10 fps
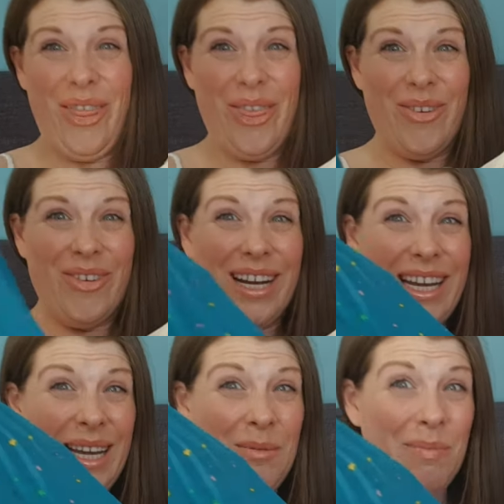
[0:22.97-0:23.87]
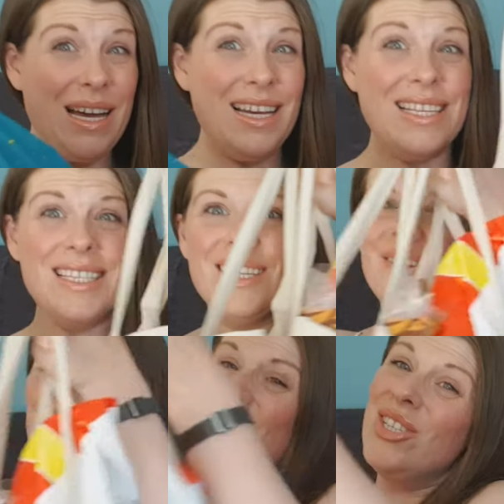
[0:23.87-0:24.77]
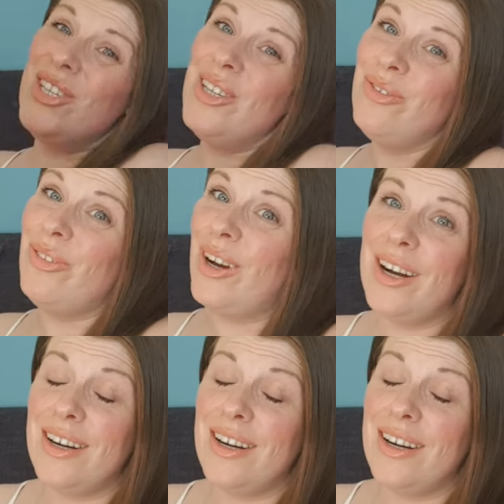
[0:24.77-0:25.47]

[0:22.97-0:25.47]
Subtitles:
3 bags of stuff.